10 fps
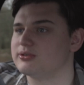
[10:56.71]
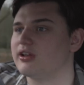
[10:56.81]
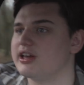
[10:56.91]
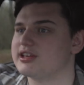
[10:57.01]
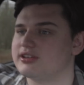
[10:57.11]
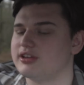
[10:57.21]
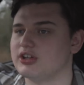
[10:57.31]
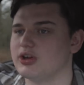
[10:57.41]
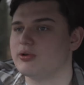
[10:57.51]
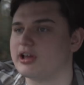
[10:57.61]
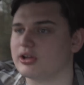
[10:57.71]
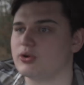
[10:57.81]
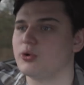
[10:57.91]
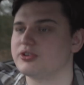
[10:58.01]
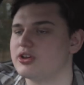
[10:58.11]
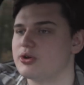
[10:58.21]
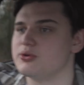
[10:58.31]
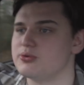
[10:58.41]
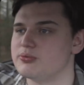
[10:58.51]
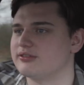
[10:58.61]
like, you know, like an
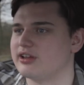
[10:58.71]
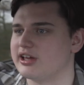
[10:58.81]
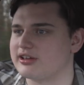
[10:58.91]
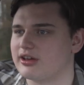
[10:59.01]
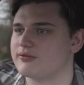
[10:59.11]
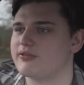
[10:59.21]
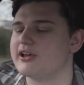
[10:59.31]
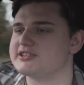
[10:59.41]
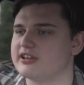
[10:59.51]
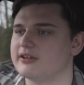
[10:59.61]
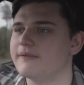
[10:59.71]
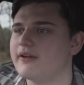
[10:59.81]
audio, like a converter,